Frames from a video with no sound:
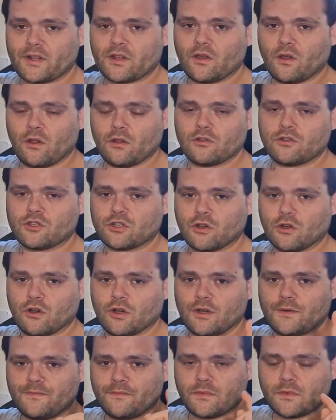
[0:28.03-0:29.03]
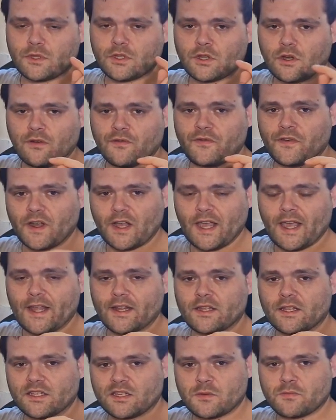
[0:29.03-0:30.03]
also don't forget
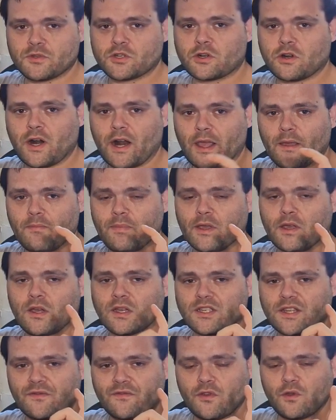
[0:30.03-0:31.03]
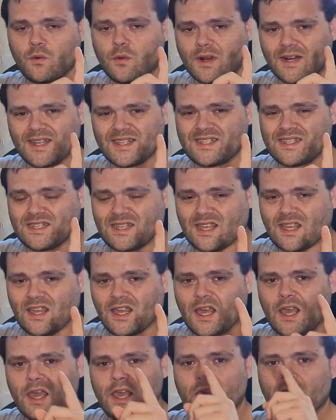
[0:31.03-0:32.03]
to subscribe, because if you want to see